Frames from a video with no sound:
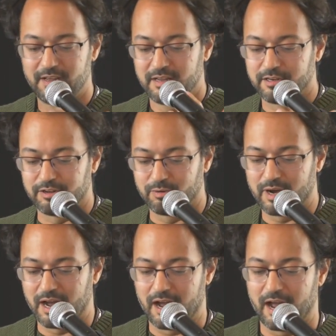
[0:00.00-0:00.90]
you know,
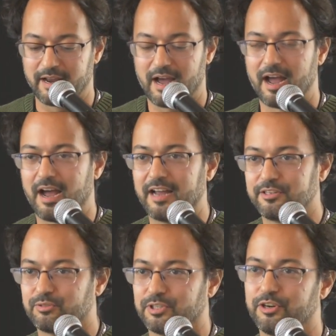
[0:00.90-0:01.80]
I
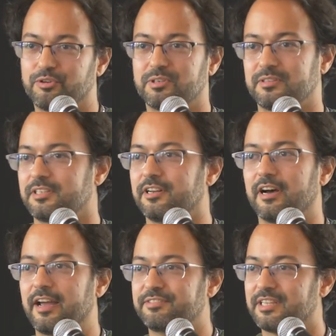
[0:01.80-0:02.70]
don't know, you
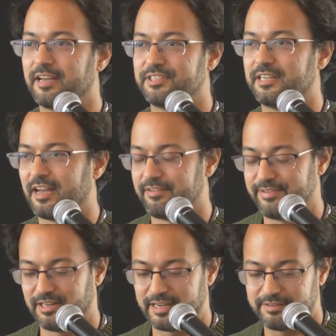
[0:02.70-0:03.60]
know, I
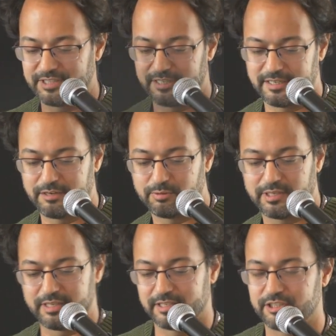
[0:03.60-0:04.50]
feel like I've seen it
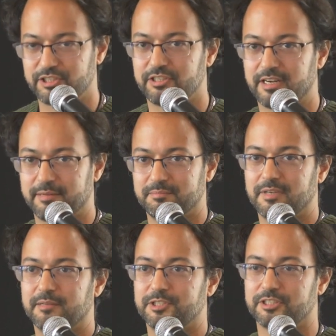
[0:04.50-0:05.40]
equally in literature,
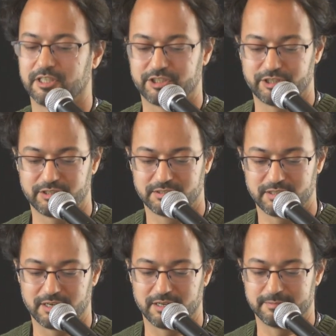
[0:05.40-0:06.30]
I'm just not sure.
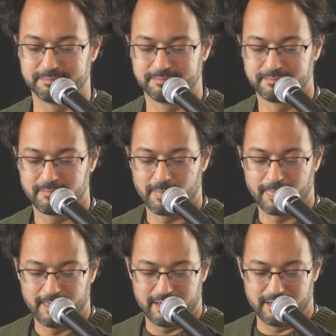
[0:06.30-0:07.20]

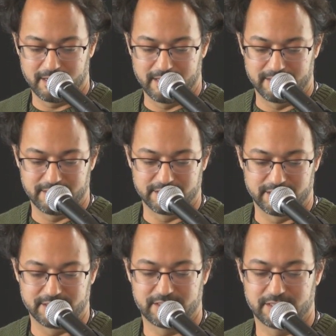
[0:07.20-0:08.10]
Again, this
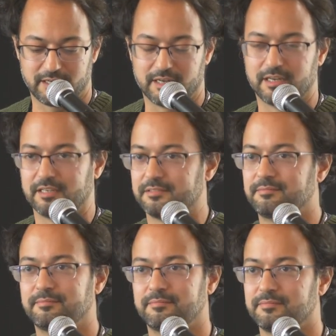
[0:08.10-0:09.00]
is a
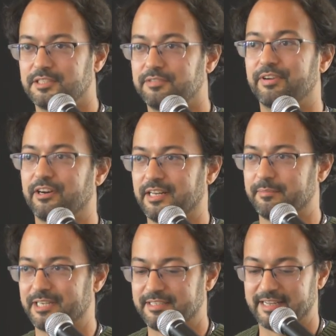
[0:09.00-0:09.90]
very
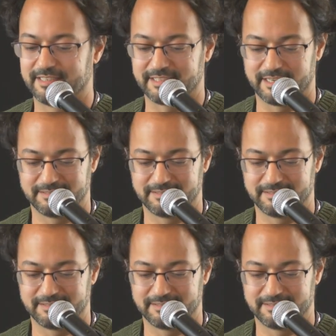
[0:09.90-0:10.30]
limited data set